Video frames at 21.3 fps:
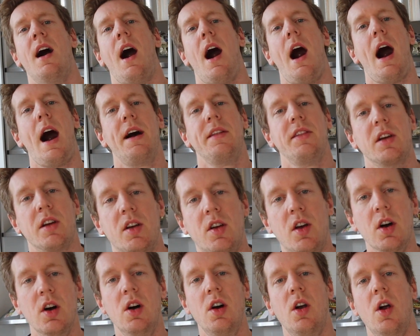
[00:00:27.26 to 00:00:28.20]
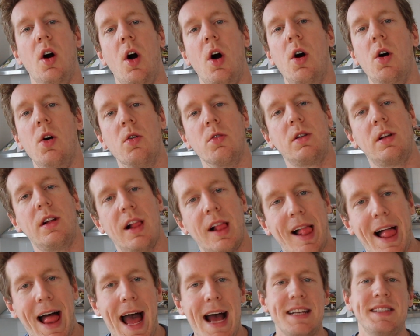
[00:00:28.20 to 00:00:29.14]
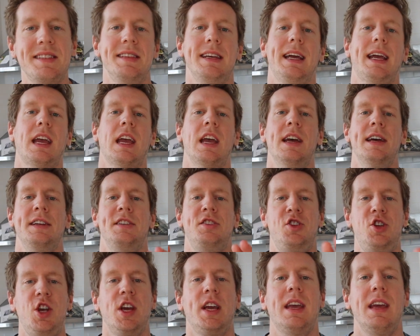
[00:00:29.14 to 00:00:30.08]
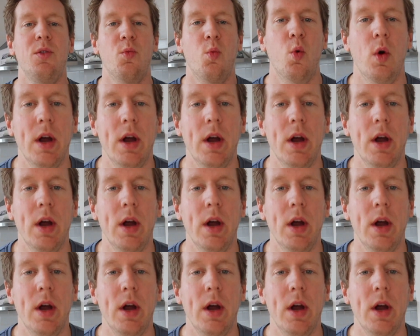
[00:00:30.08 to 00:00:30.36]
on the good old classic chicken